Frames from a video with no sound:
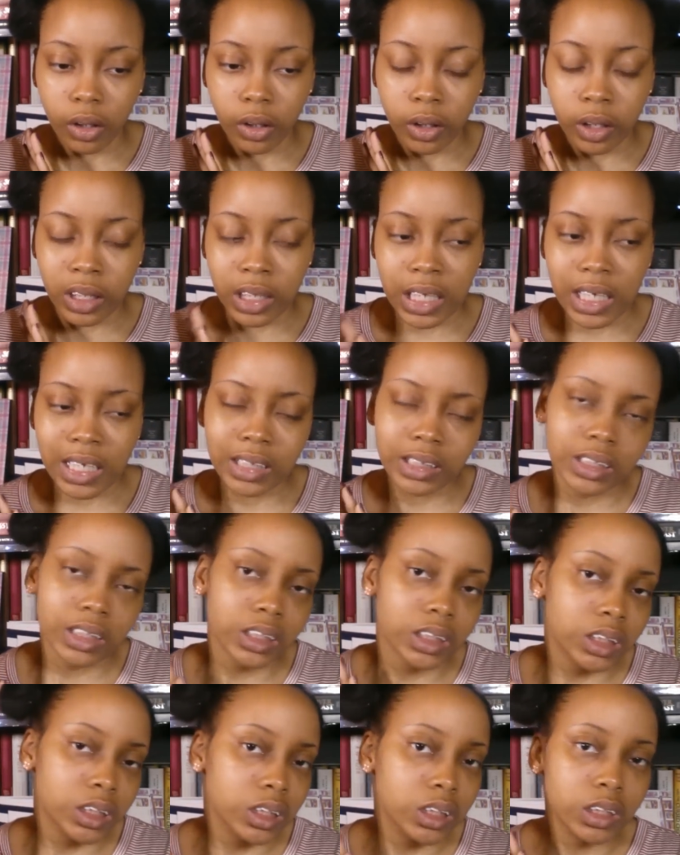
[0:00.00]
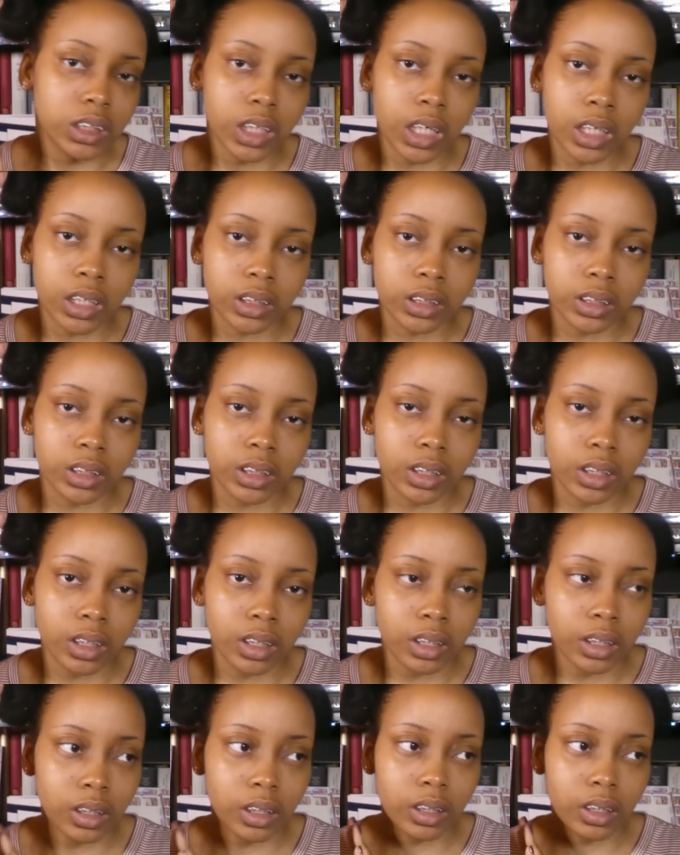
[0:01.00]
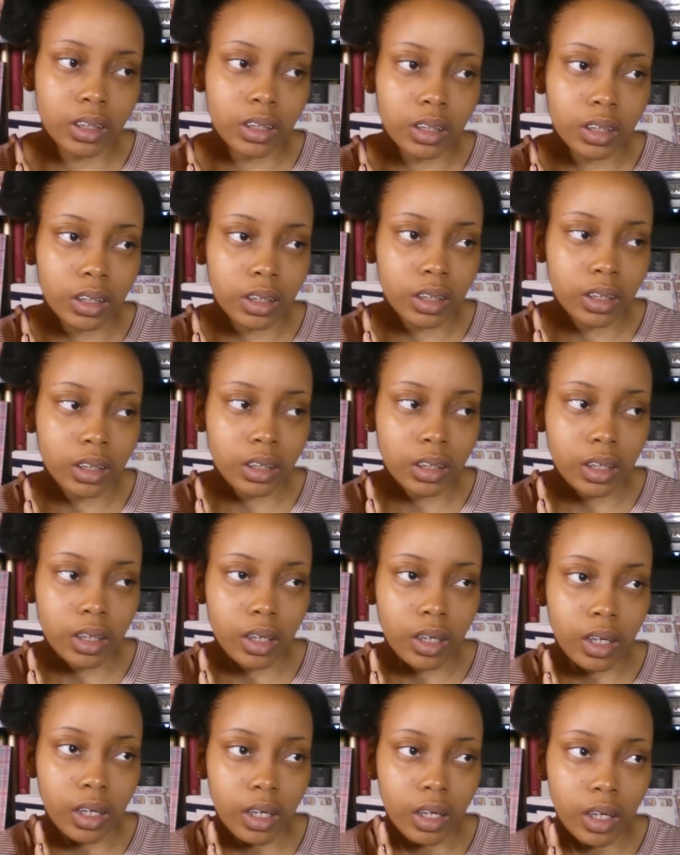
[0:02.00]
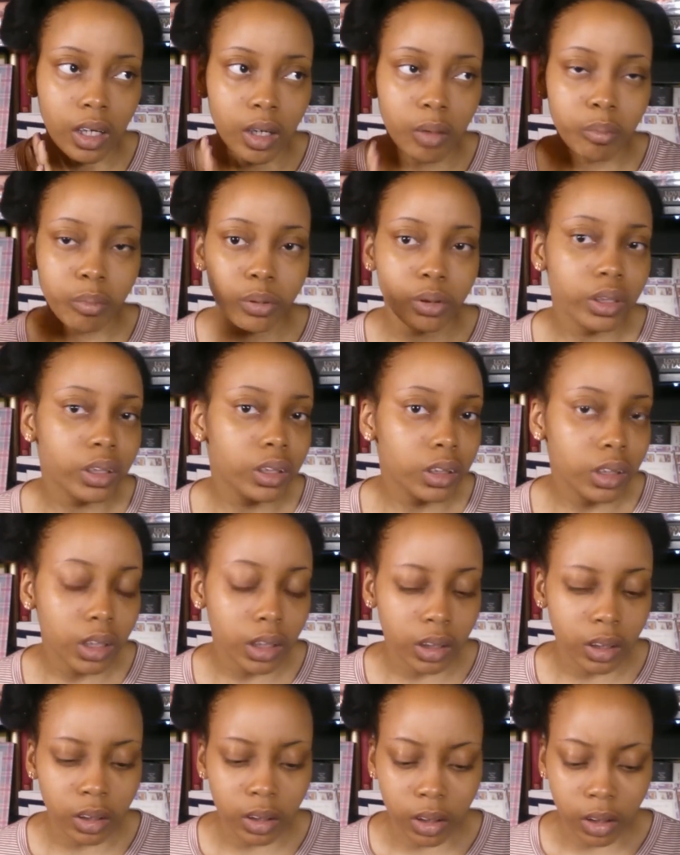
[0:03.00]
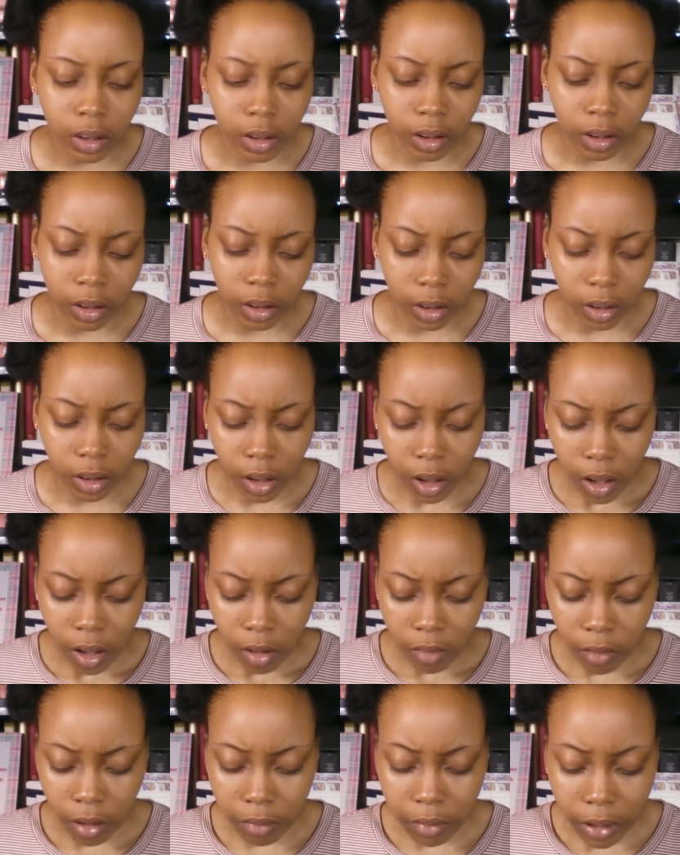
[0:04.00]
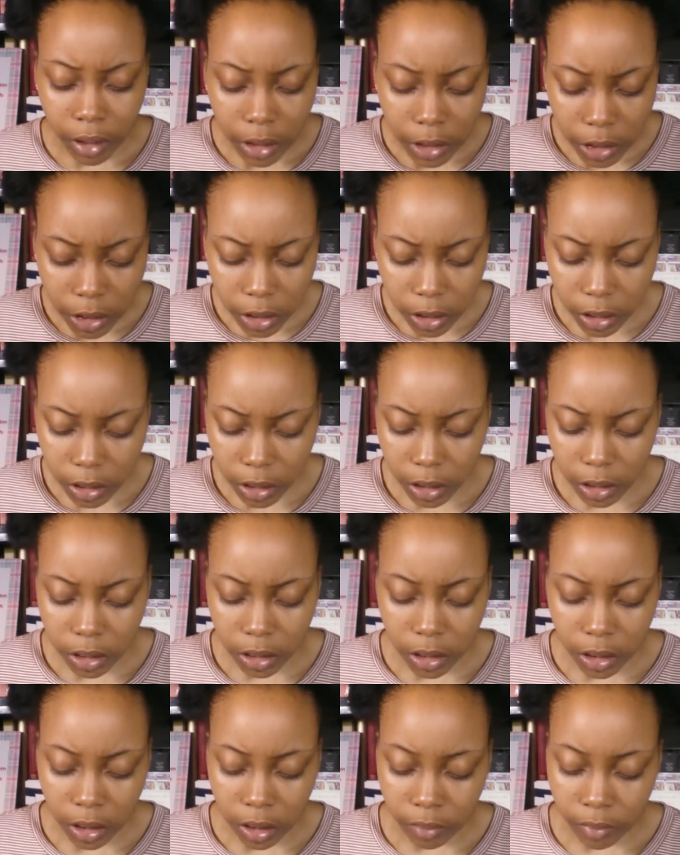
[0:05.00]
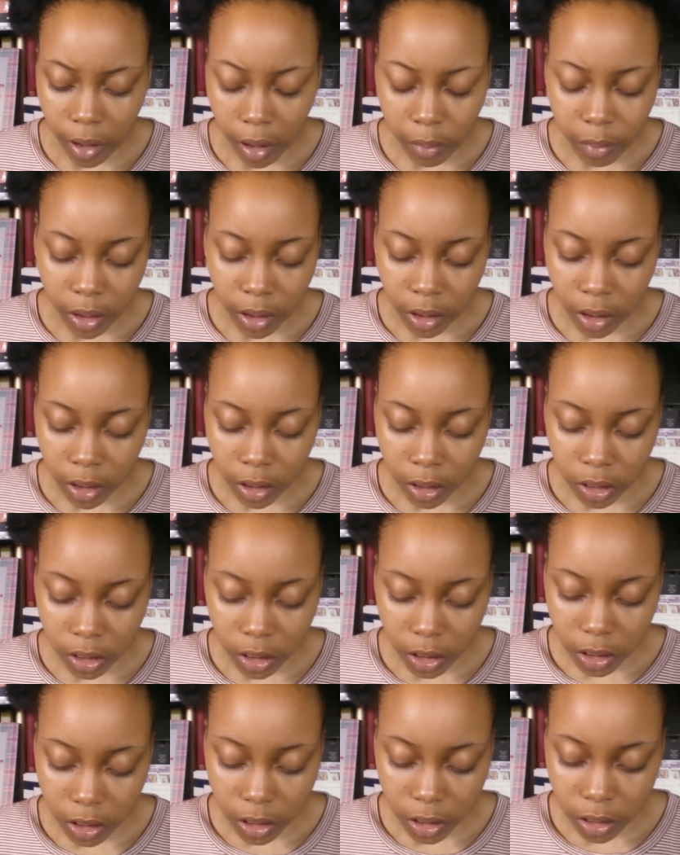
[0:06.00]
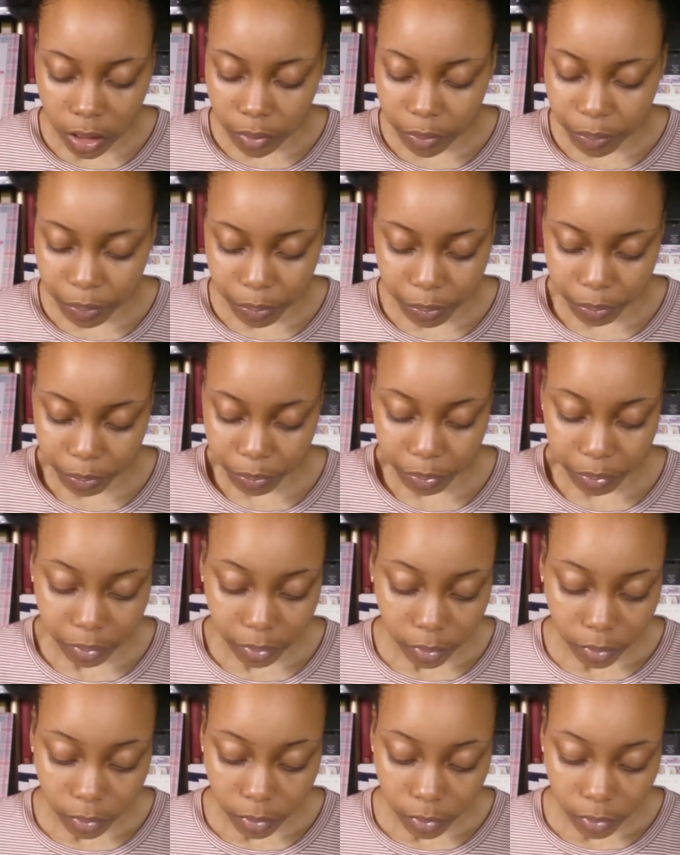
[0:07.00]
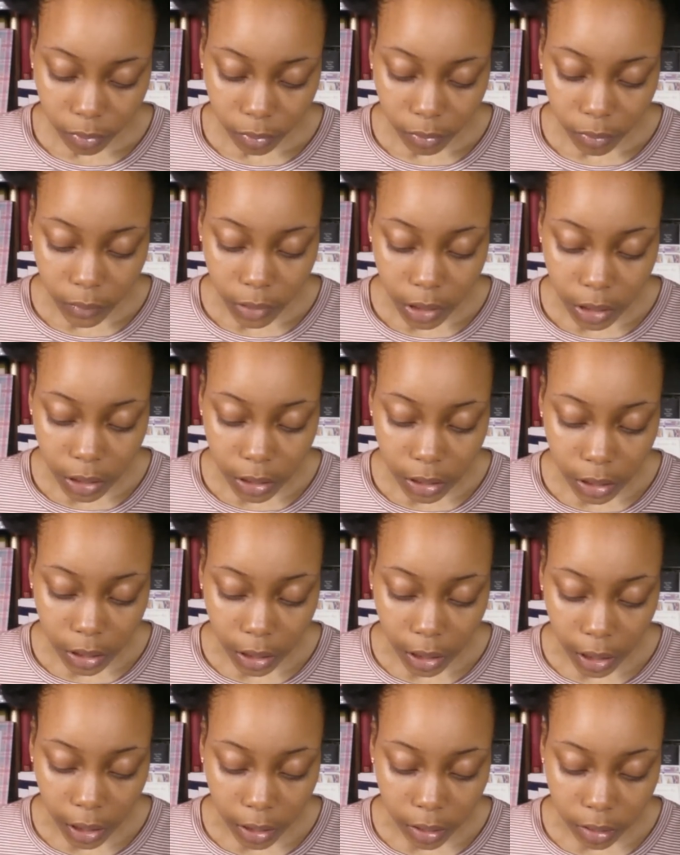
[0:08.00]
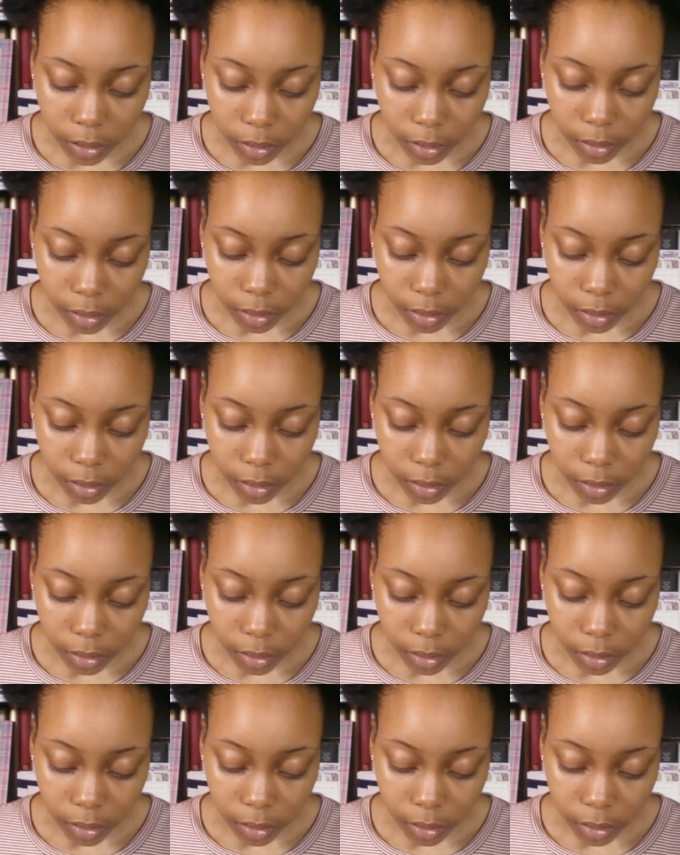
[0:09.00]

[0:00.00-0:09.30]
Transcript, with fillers: the things that she says, the the input and the revelations that she give, I mean, it's just it's a lot.